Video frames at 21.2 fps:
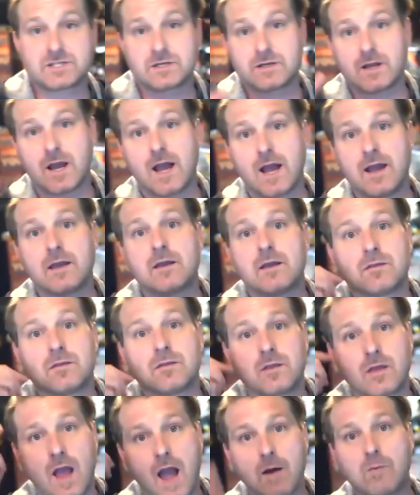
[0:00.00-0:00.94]
guy,
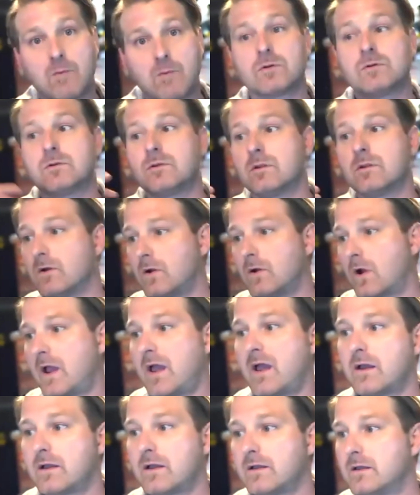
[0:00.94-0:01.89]
I would
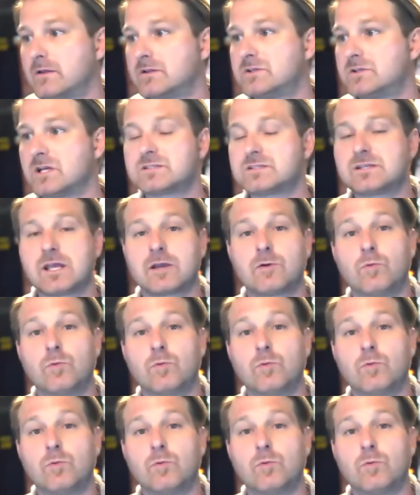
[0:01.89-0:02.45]
just like,